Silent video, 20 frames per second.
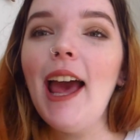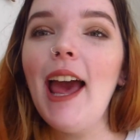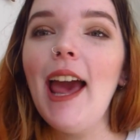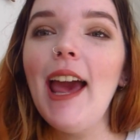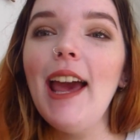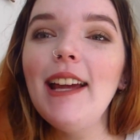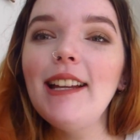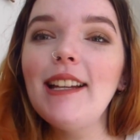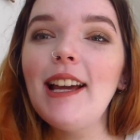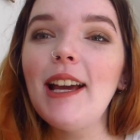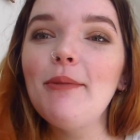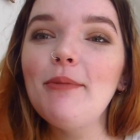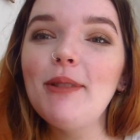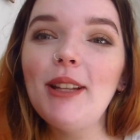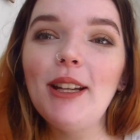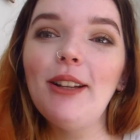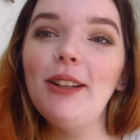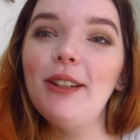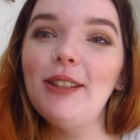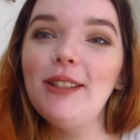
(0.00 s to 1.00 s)
And I'm
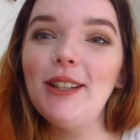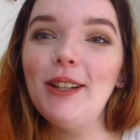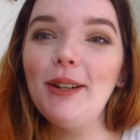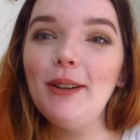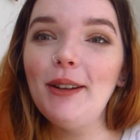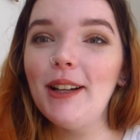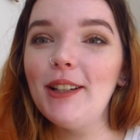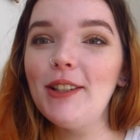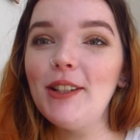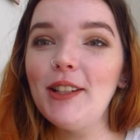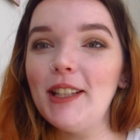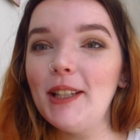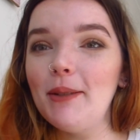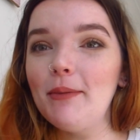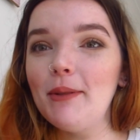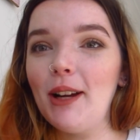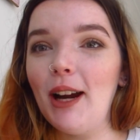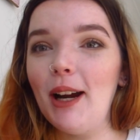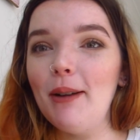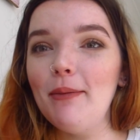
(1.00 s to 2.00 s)
so close to 200
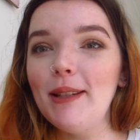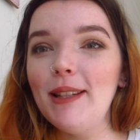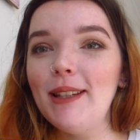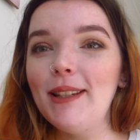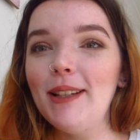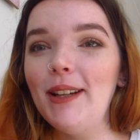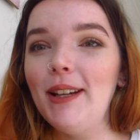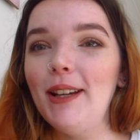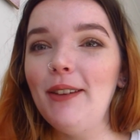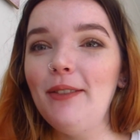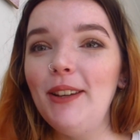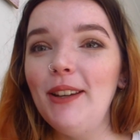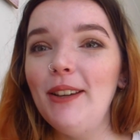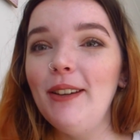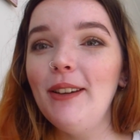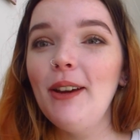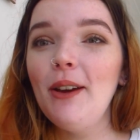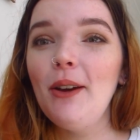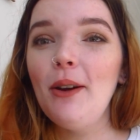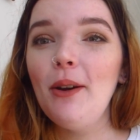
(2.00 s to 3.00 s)
subscribers, so if you
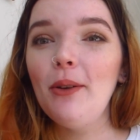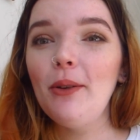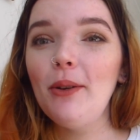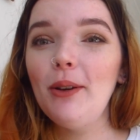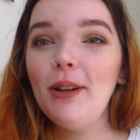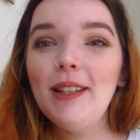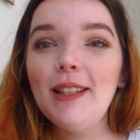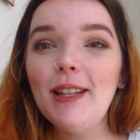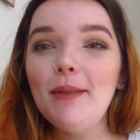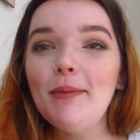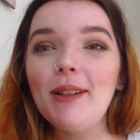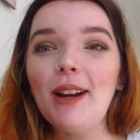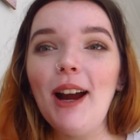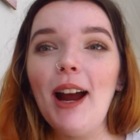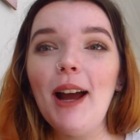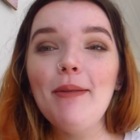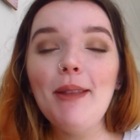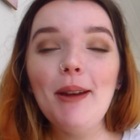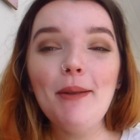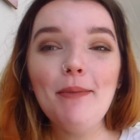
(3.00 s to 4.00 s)
could
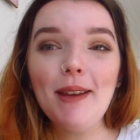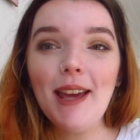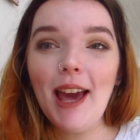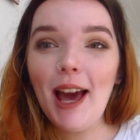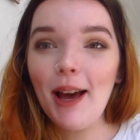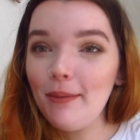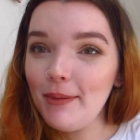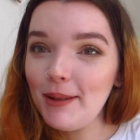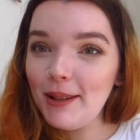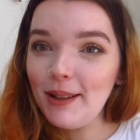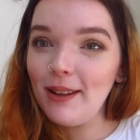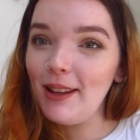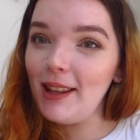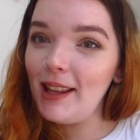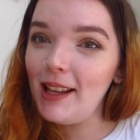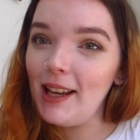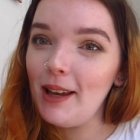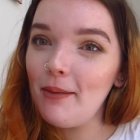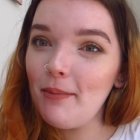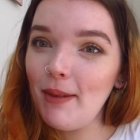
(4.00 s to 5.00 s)
subscribe, that'd be
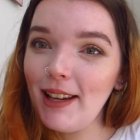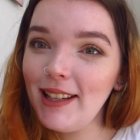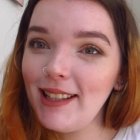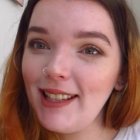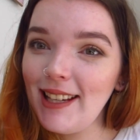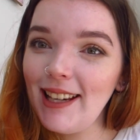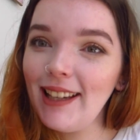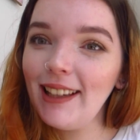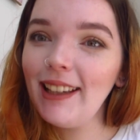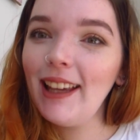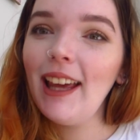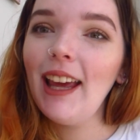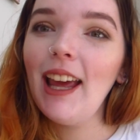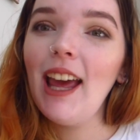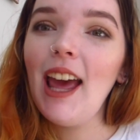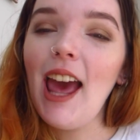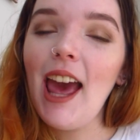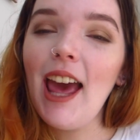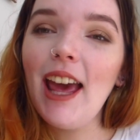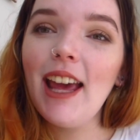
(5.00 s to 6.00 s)
absolutely amazing.
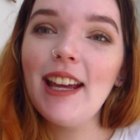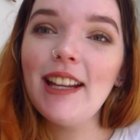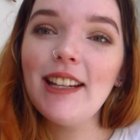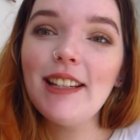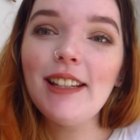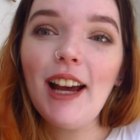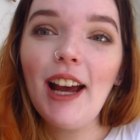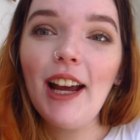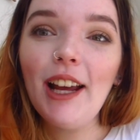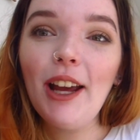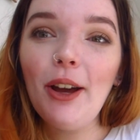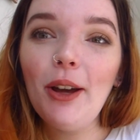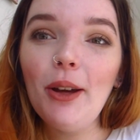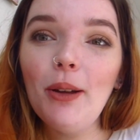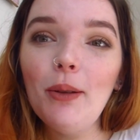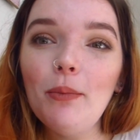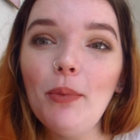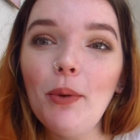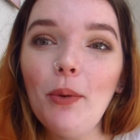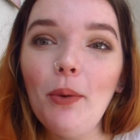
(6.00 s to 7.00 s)
And I
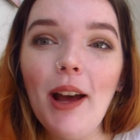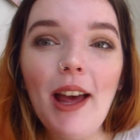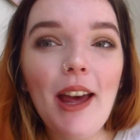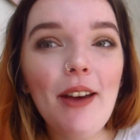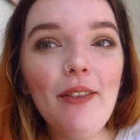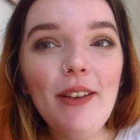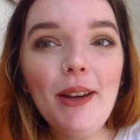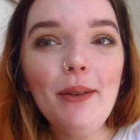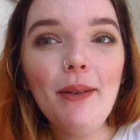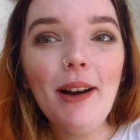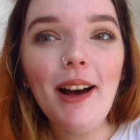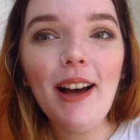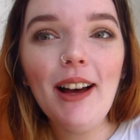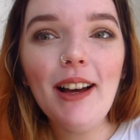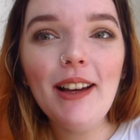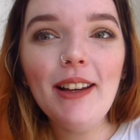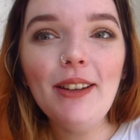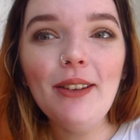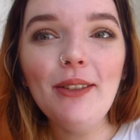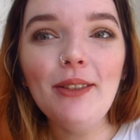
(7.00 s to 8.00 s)
hope wherever you
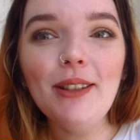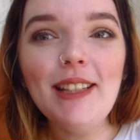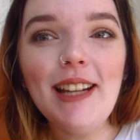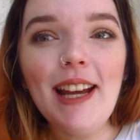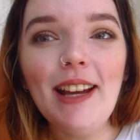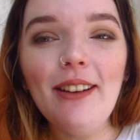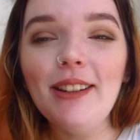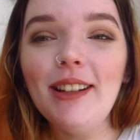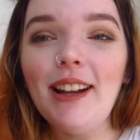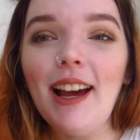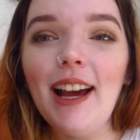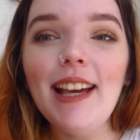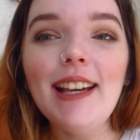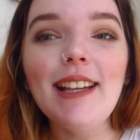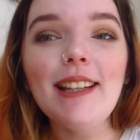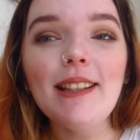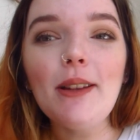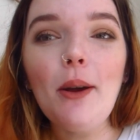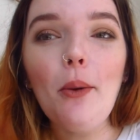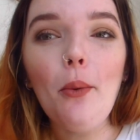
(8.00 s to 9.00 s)
are, your day or night
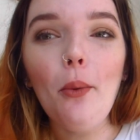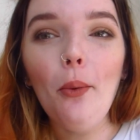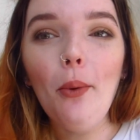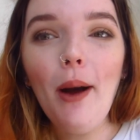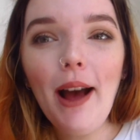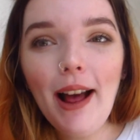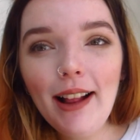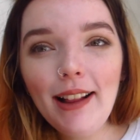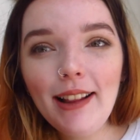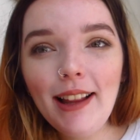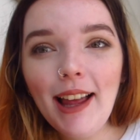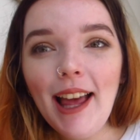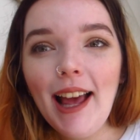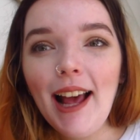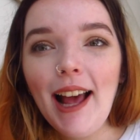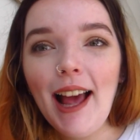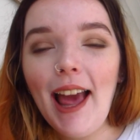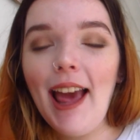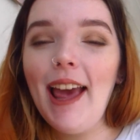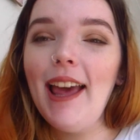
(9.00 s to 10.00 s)
is well,
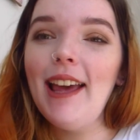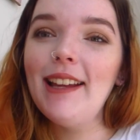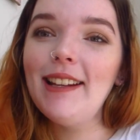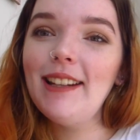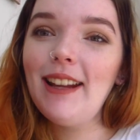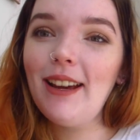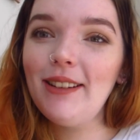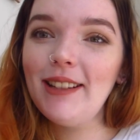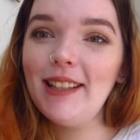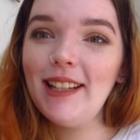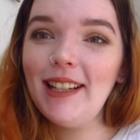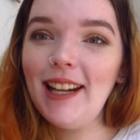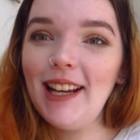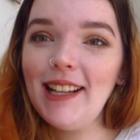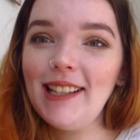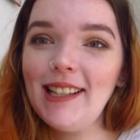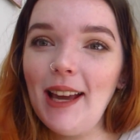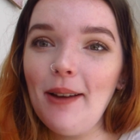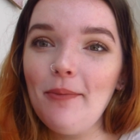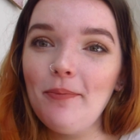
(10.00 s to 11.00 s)
and I'll see you
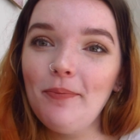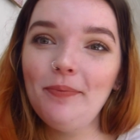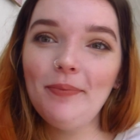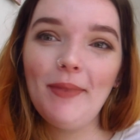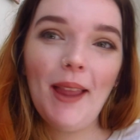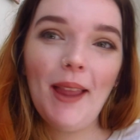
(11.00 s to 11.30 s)
next time.